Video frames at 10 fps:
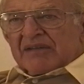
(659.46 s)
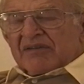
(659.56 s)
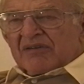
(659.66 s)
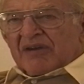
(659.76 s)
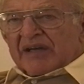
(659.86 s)

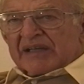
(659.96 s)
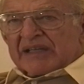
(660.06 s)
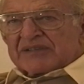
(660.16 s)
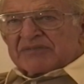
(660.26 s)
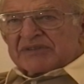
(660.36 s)
no, I
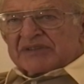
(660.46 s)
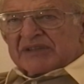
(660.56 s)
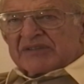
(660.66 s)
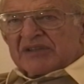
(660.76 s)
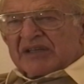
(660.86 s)
guess it was
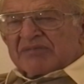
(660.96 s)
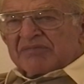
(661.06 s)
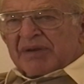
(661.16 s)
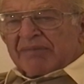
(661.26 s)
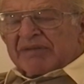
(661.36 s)

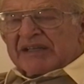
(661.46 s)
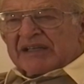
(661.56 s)
probably